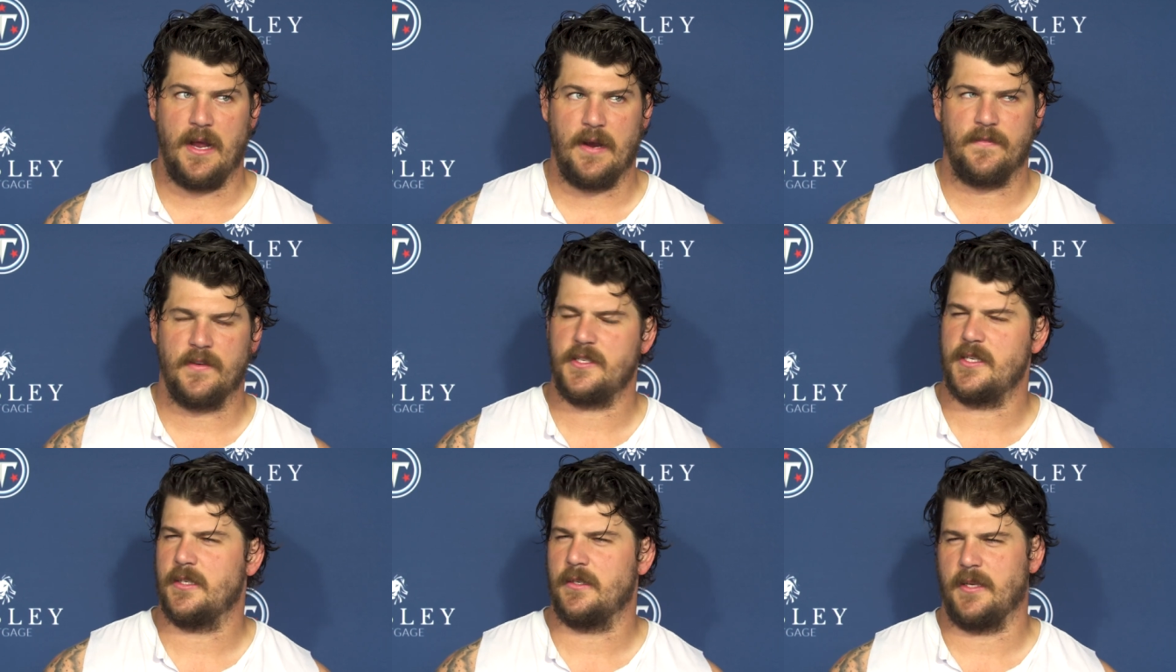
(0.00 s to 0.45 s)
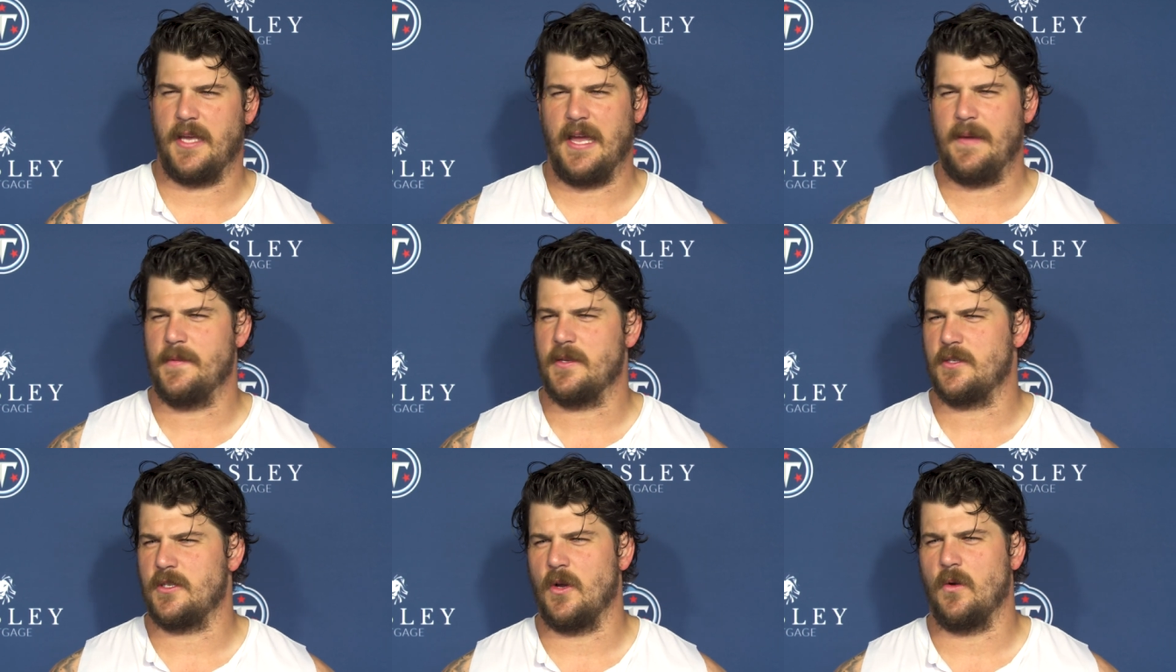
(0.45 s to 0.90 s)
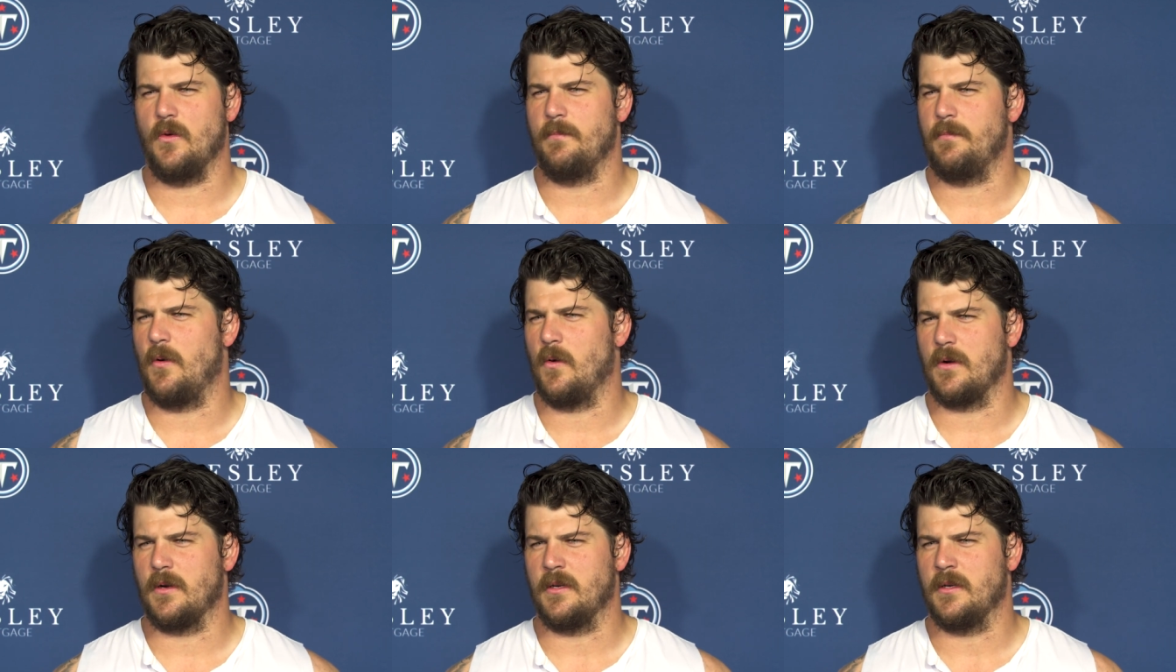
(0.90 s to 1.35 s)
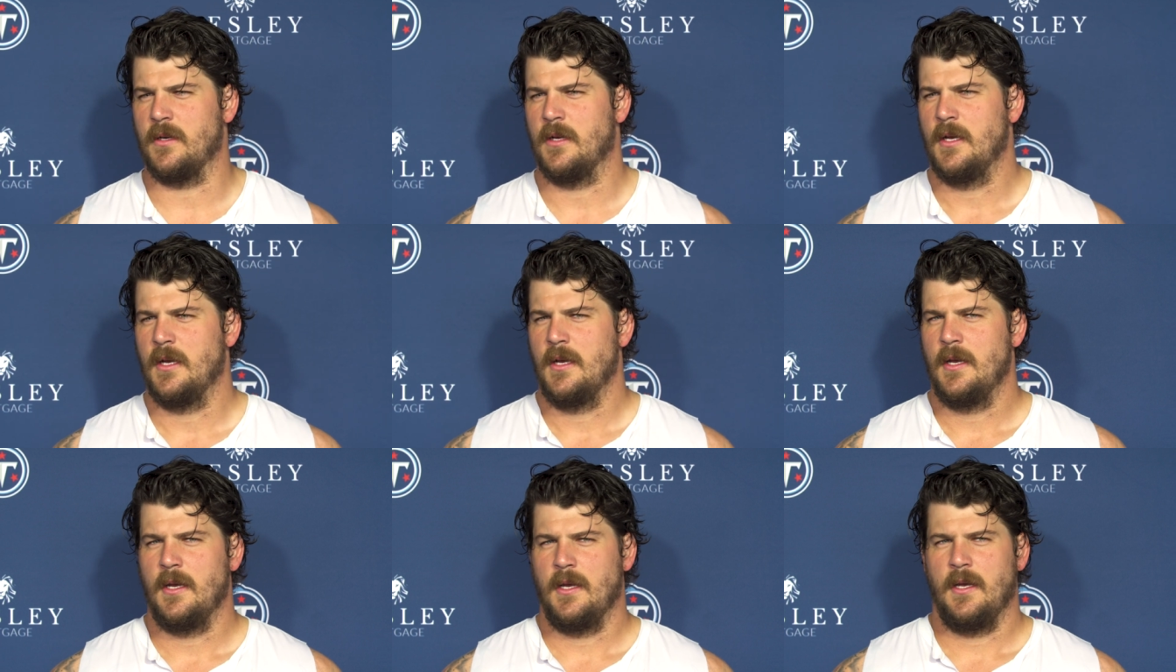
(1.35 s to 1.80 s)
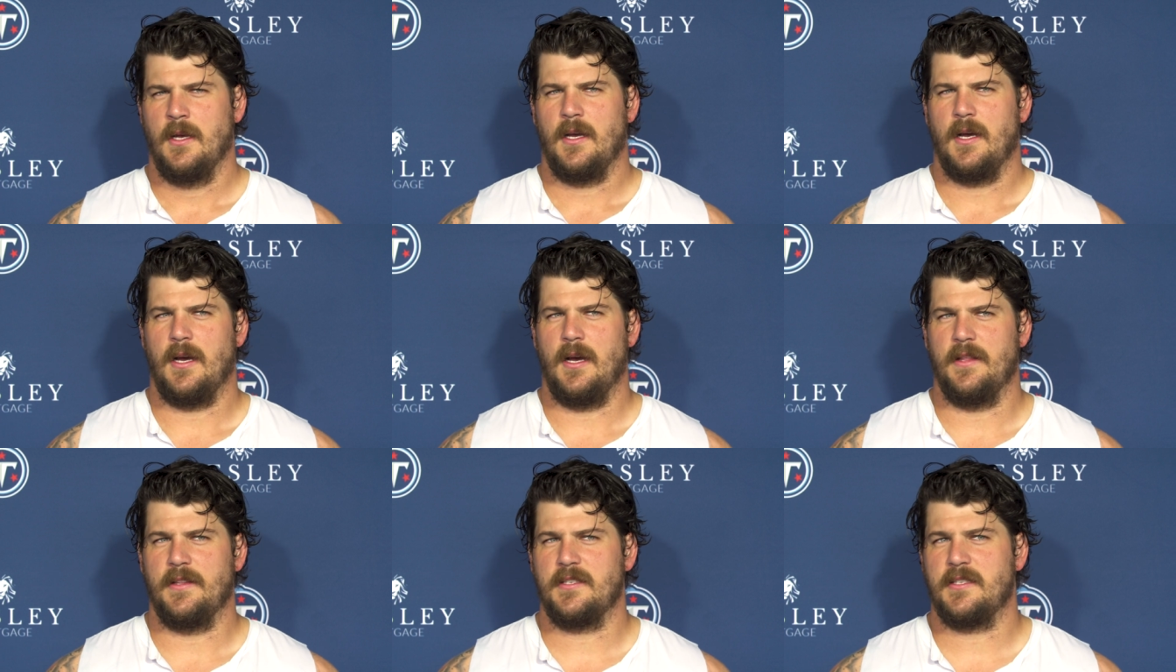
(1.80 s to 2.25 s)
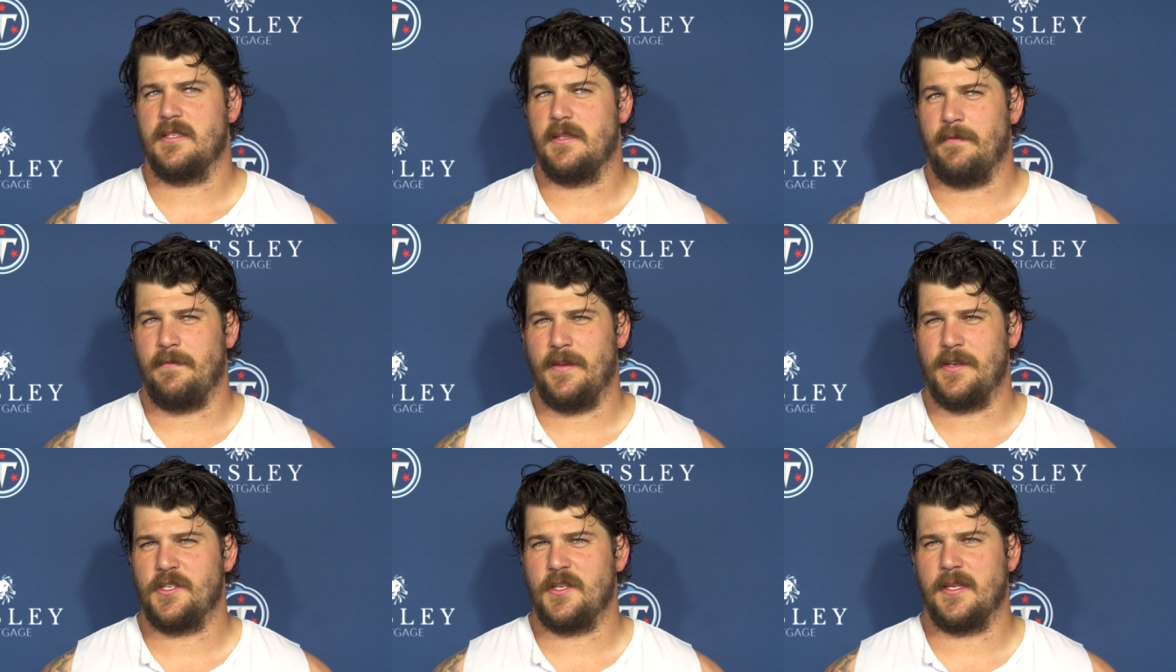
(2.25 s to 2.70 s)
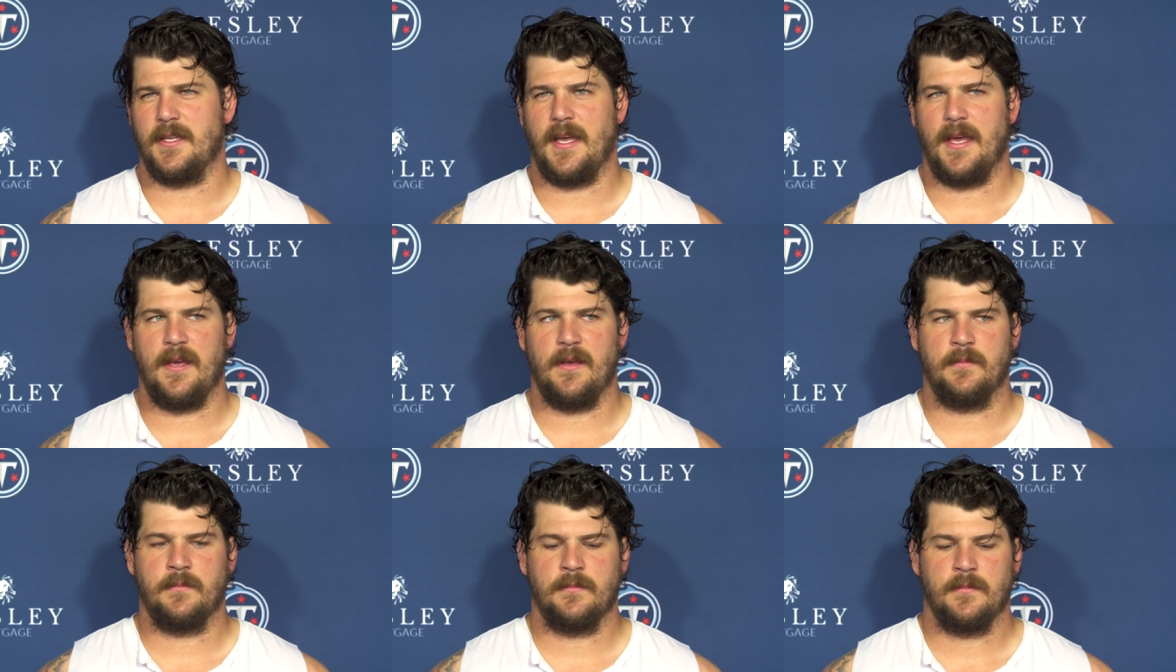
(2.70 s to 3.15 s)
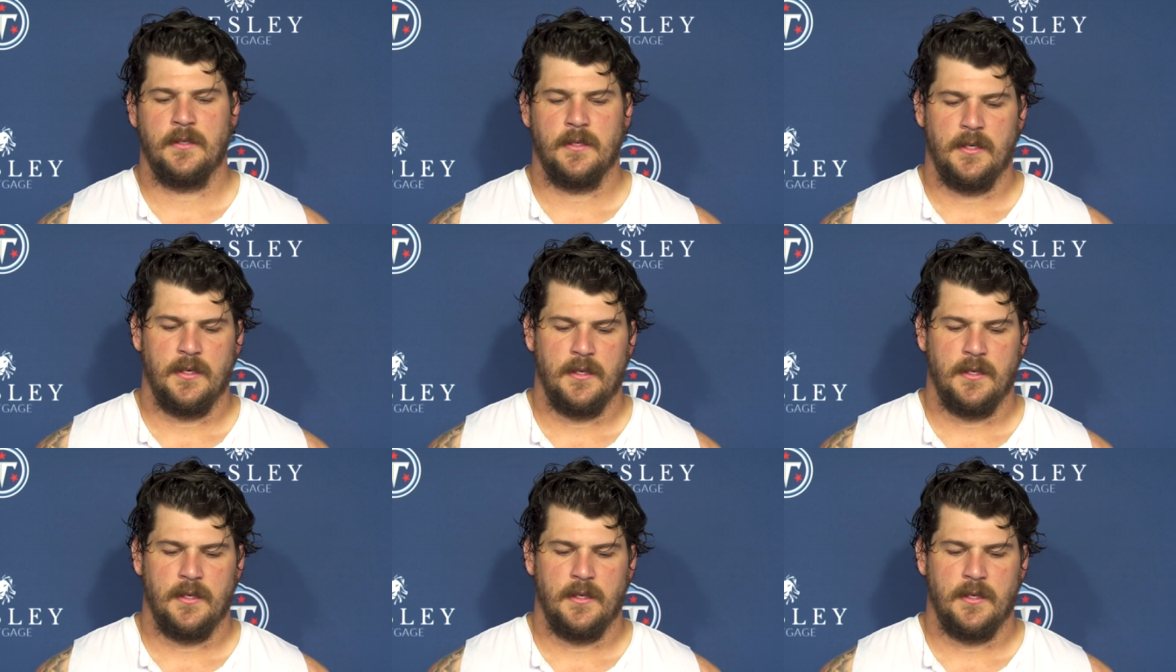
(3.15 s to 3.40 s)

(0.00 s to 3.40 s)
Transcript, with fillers: Every single game is so important. This is the division game.